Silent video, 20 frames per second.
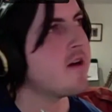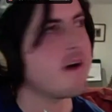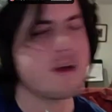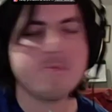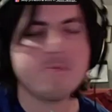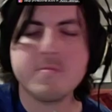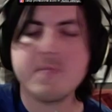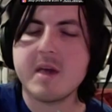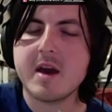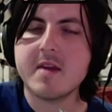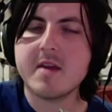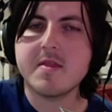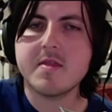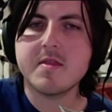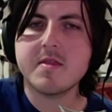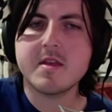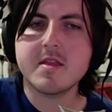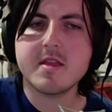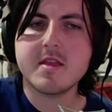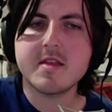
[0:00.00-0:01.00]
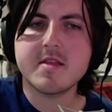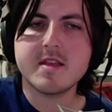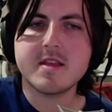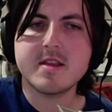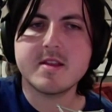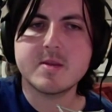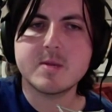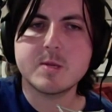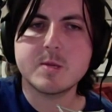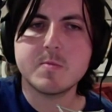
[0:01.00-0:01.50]
I might think that
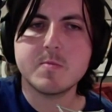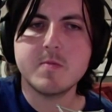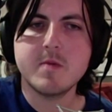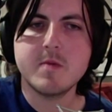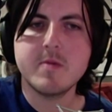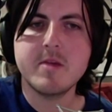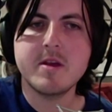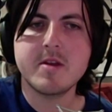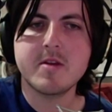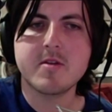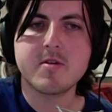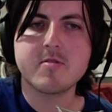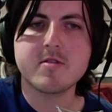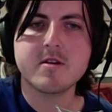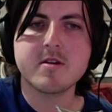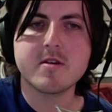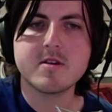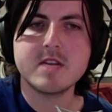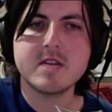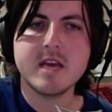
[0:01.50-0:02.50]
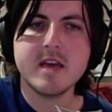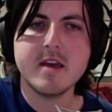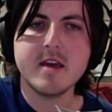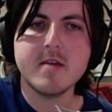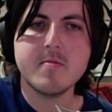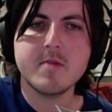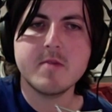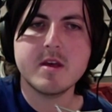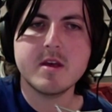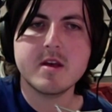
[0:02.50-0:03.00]
it's maybe an earlier
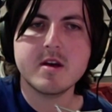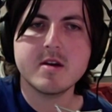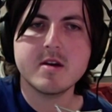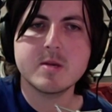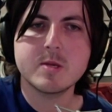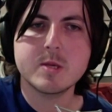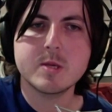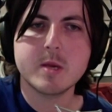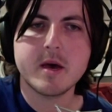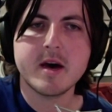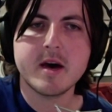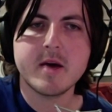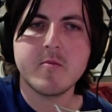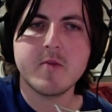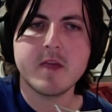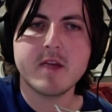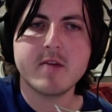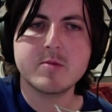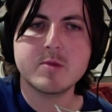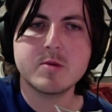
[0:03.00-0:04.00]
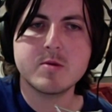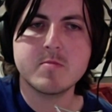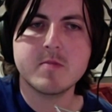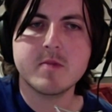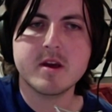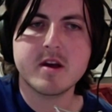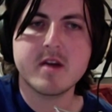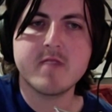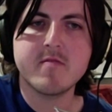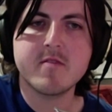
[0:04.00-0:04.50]
take because when I was doing
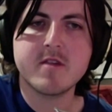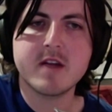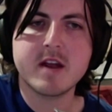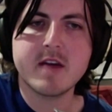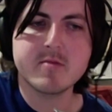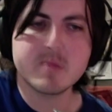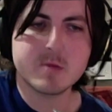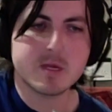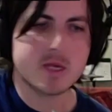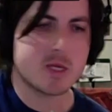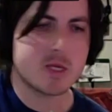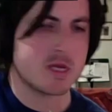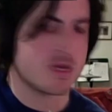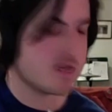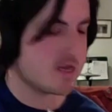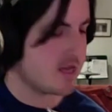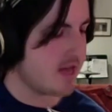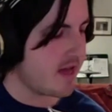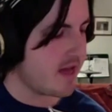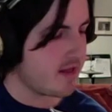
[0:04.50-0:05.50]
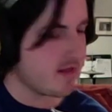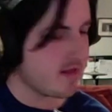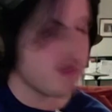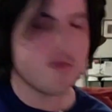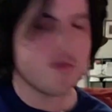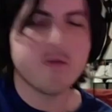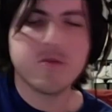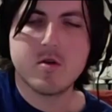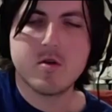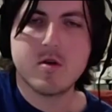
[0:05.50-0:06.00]
my cover and I was listening to that
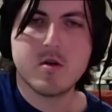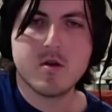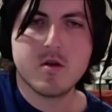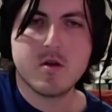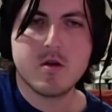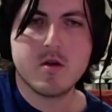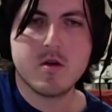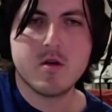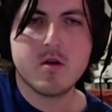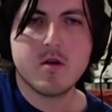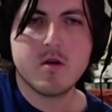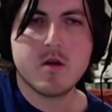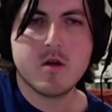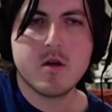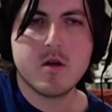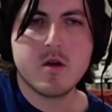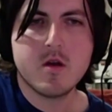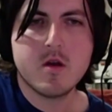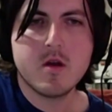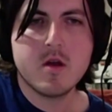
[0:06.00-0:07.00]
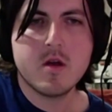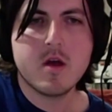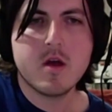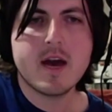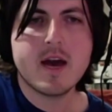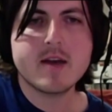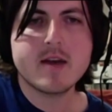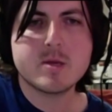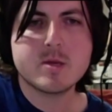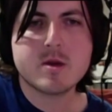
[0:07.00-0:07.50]
little,
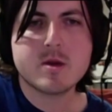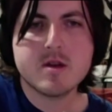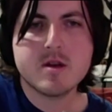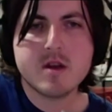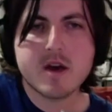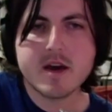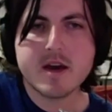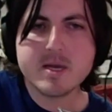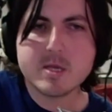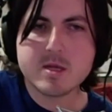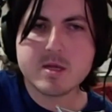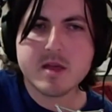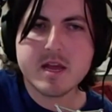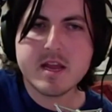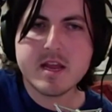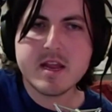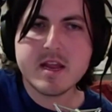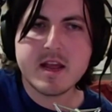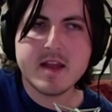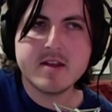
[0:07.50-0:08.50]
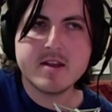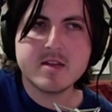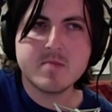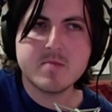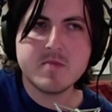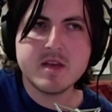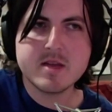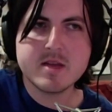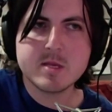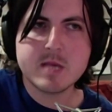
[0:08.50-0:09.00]
I started to isolate it, and to
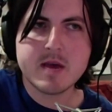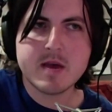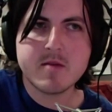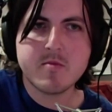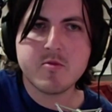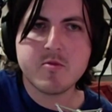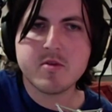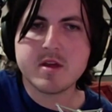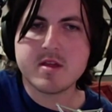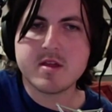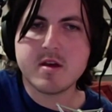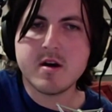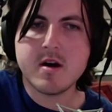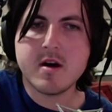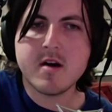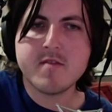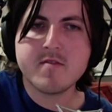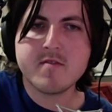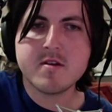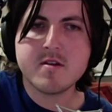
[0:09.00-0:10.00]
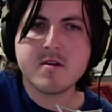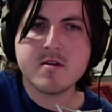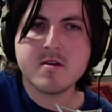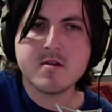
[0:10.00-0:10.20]
me it sounded more like the Hofner.